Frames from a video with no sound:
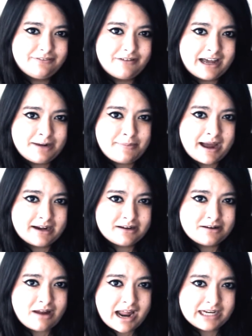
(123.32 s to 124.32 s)
at about
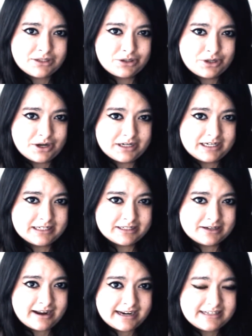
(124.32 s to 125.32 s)
9:30 at
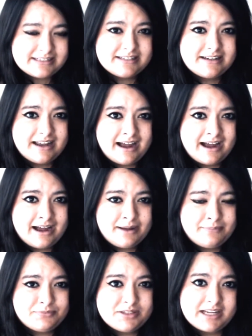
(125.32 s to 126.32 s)
night
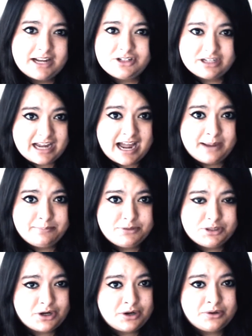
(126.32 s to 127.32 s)
to catch a cab
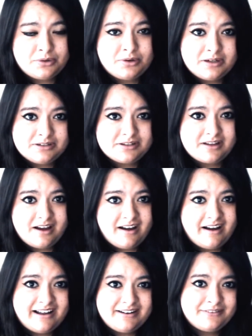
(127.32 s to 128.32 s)
to go into the
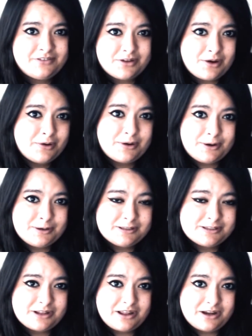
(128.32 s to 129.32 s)
heart of the Gold
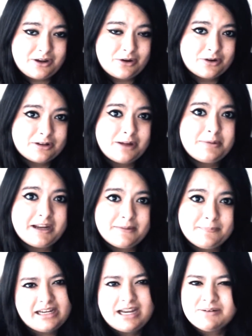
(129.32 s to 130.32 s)
Coast so they can go
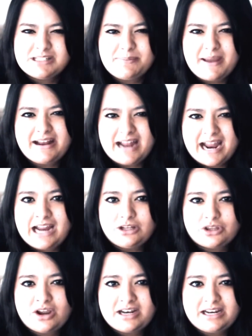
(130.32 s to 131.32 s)
clubbing. It was about
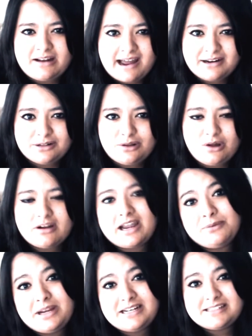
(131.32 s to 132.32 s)
8:30, 9 o'clock,
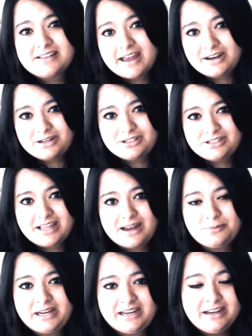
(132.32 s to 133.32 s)
and we decided
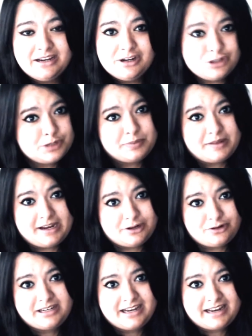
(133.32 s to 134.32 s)
that we should play a
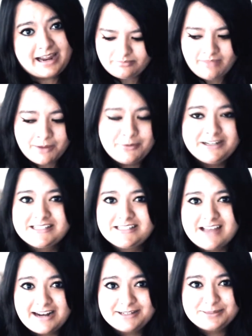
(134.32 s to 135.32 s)
drinking game. And we
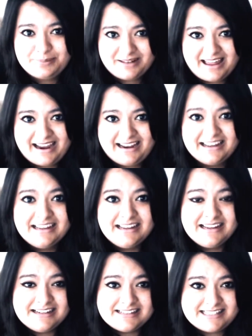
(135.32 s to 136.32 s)
decided to play
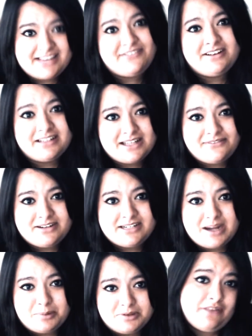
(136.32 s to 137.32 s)
7-11
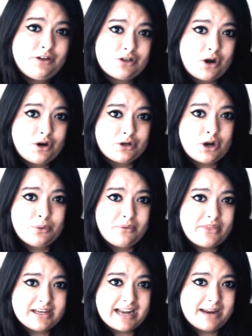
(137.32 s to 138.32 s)
doubles. If you don't know
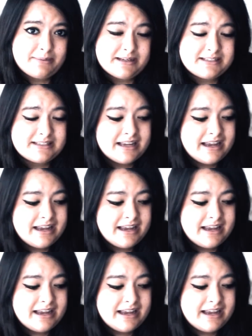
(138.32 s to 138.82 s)
what that game is,